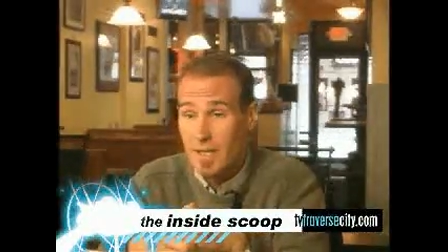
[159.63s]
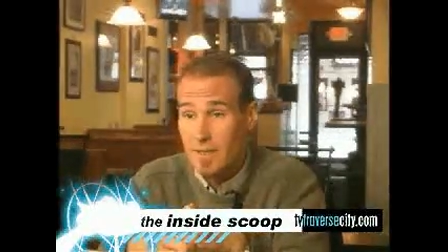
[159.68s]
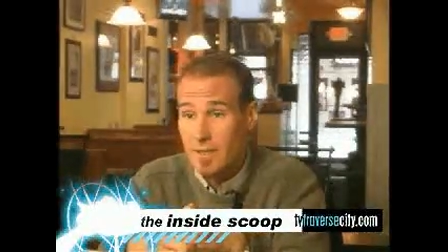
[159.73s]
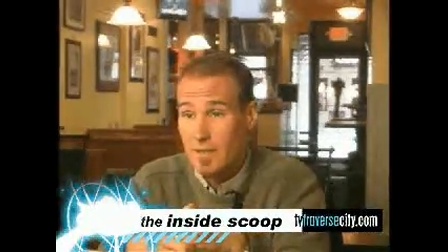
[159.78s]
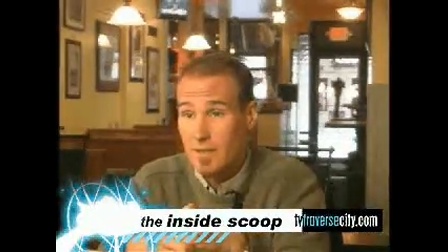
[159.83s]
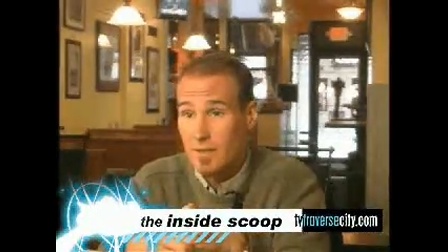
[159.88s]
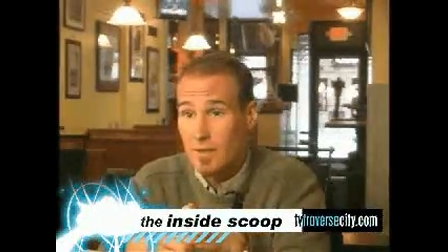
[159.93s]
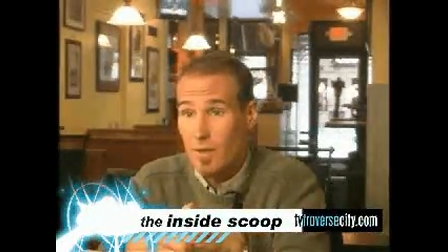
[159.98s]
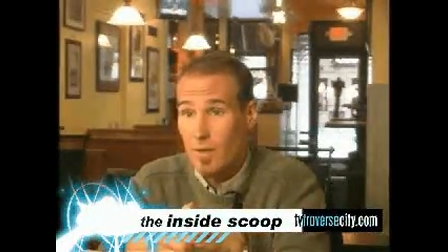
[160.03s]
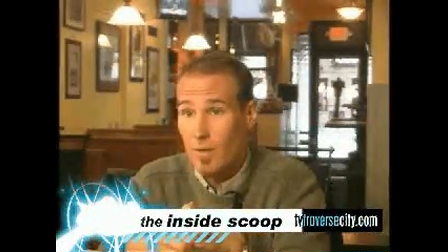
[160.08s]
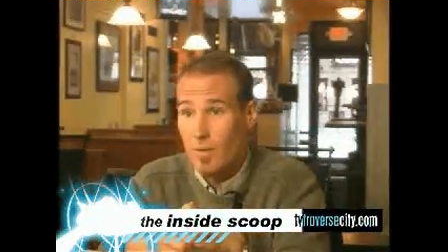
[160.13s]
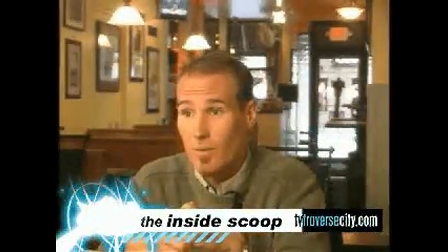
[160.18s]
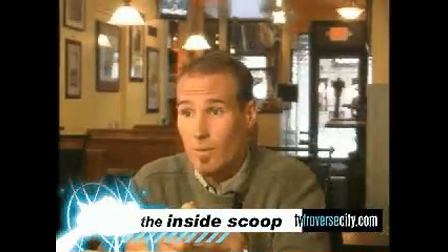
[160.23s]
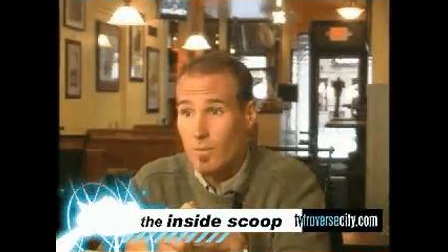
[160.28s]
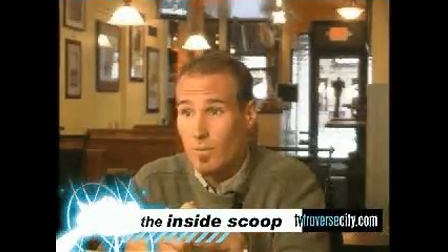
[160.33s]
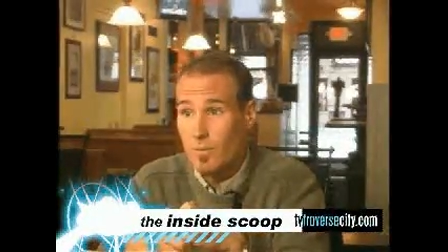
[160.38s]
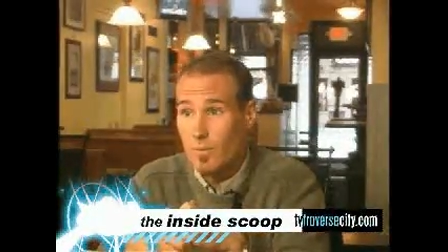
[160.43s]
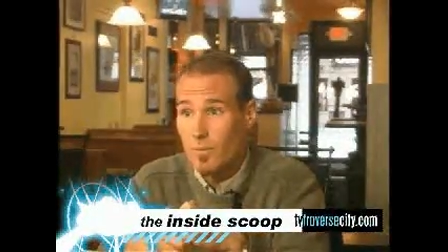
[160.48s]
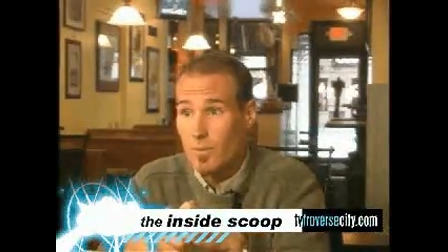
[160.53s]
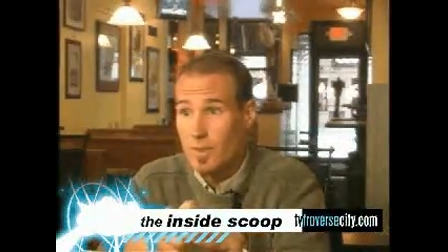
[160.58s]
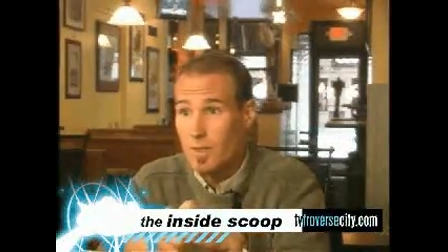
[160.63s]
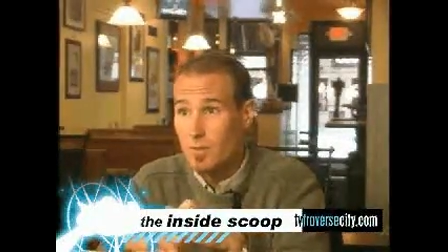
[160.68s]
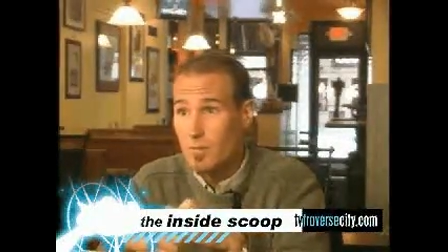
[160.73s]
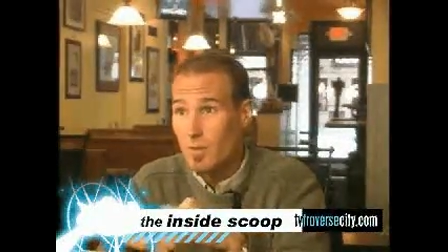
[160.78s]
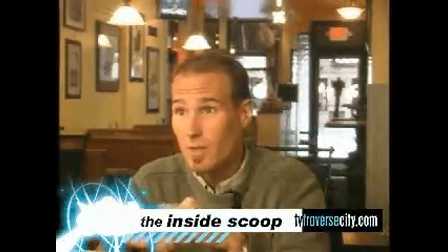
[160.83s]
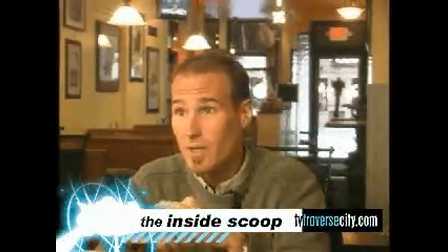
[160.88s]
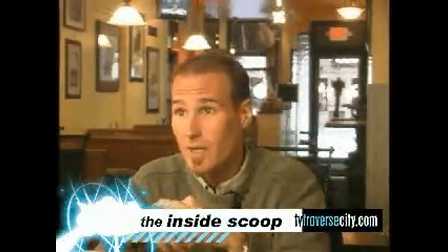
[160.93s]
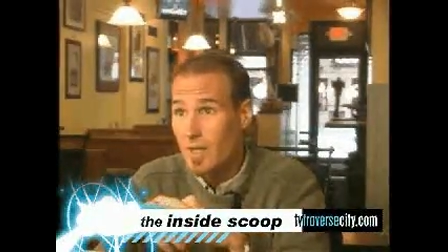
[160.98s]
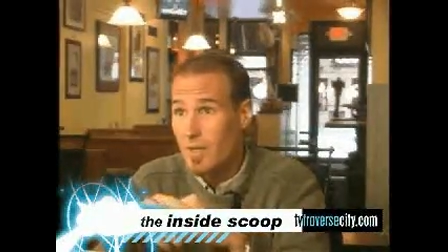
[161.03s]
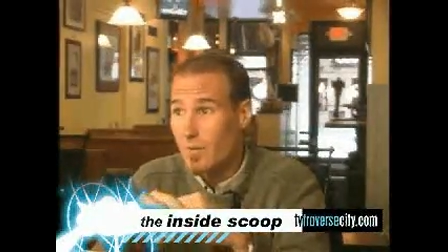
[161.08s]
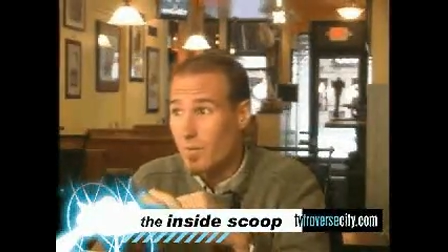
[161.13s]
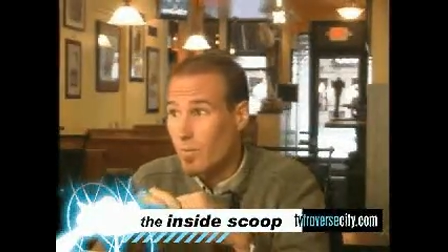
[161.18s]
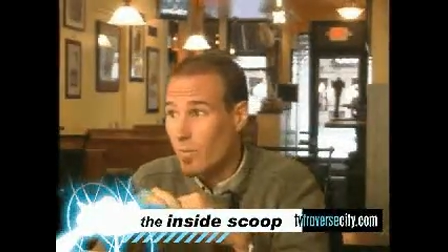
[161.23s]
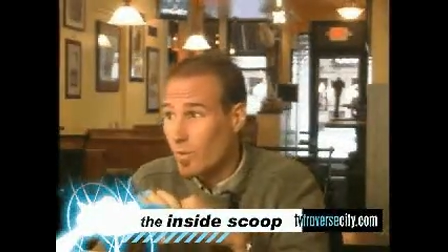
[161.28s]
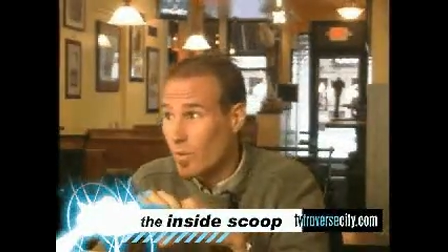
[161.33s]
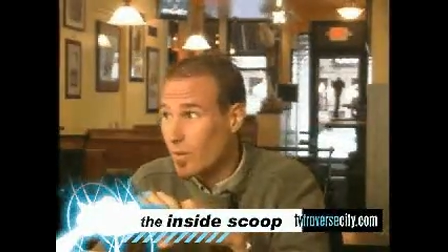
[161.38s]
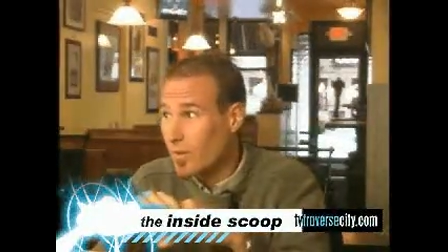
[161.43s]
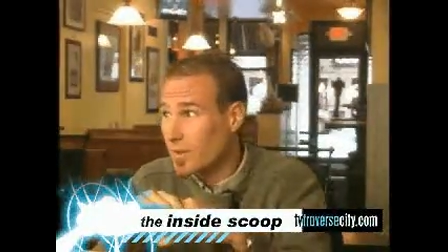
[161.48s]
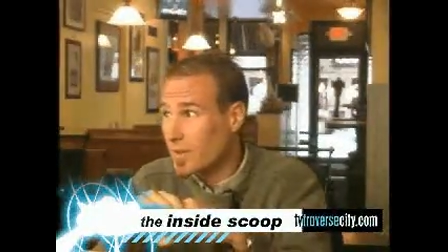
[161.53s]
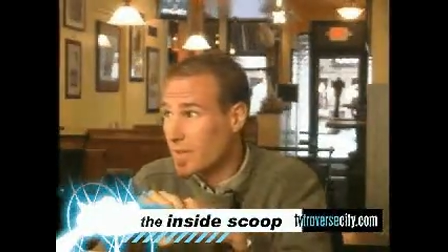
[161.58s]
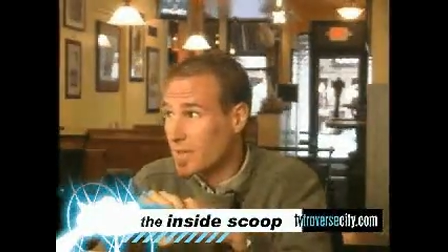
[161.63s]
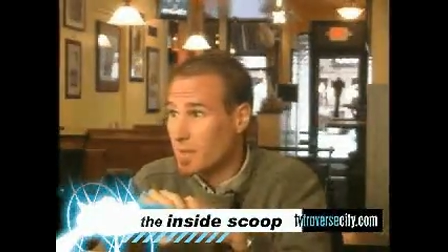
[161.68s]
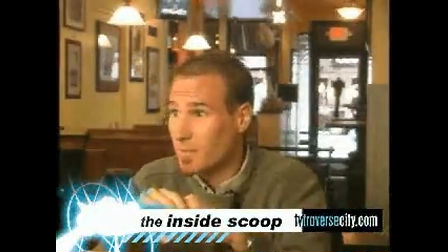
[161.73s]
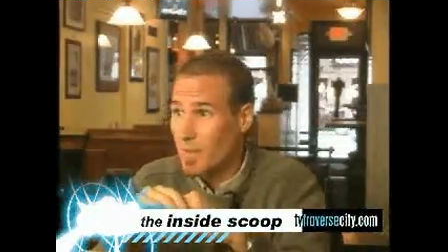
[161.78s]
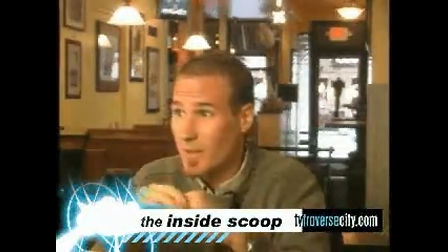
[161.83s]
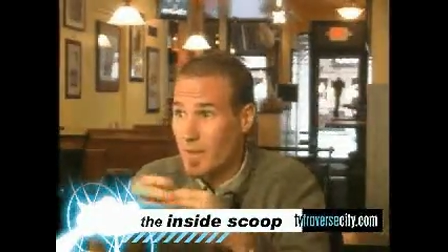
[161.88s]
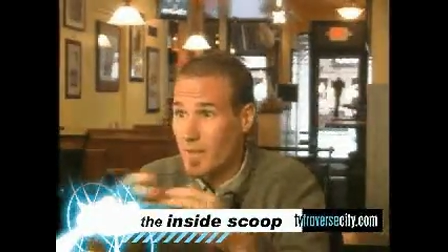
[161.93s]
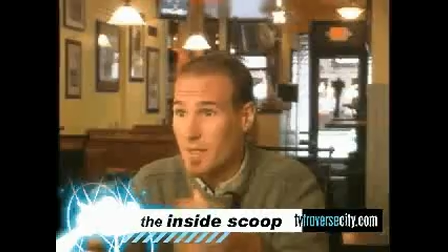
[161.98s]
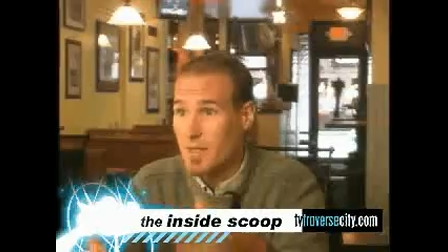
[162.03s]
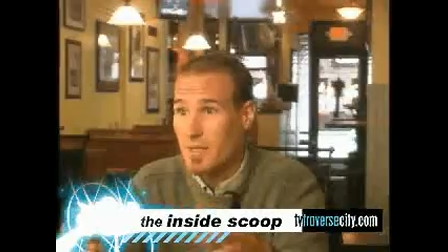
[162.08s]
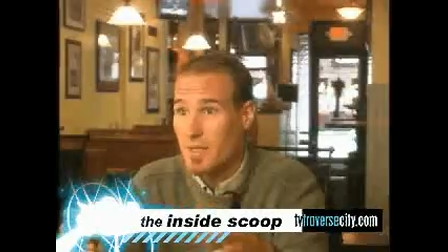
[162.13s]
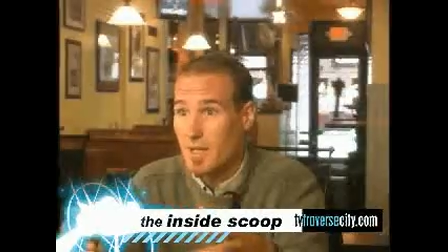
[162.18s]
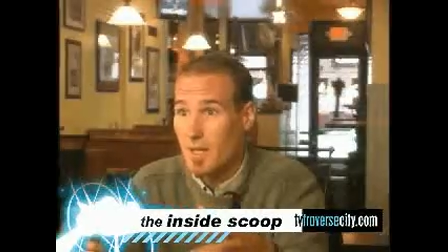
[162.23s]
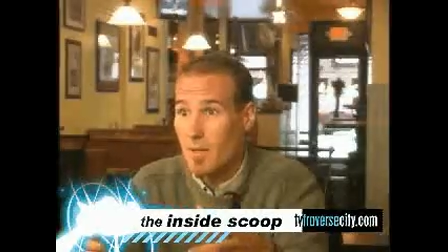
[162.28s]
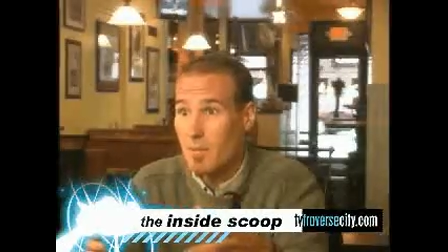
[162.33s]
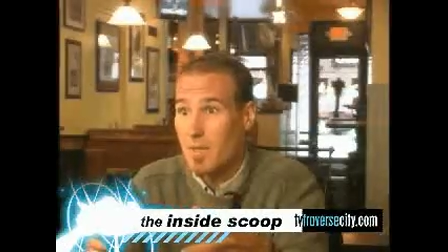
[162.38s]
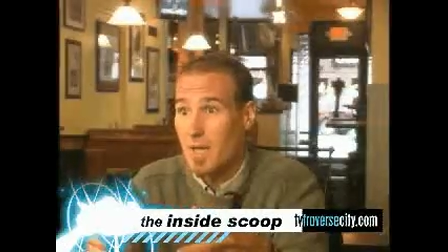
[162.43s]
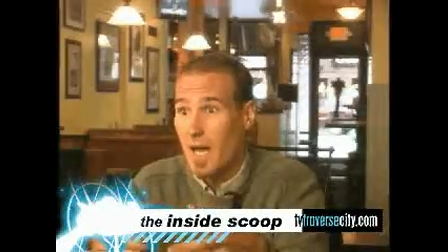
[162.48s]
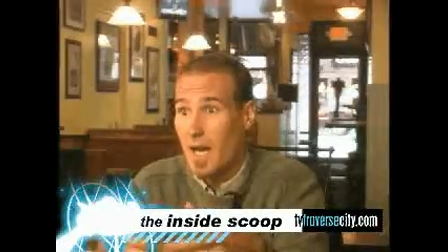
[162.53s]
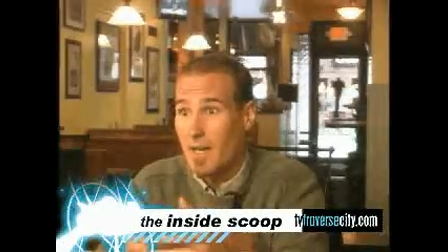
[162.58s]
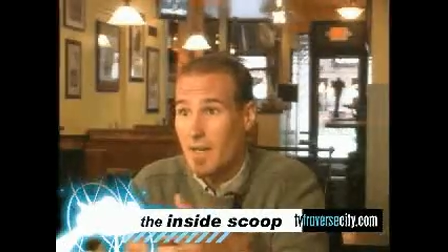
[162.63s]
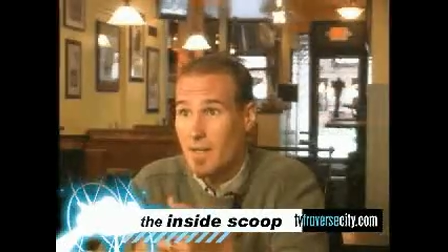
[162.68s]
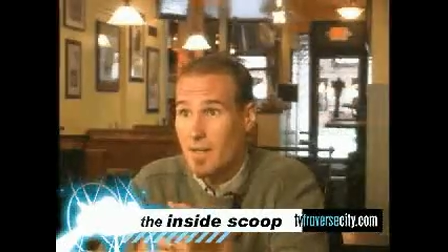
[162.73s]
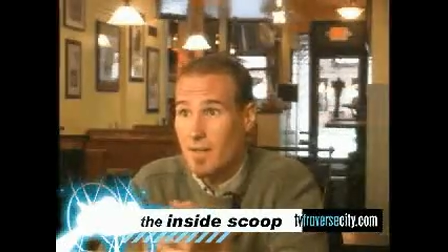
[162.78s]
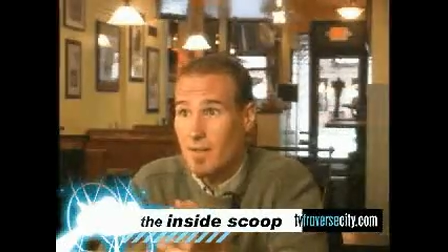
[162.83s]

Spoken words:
So it's really a world experience to come dine here,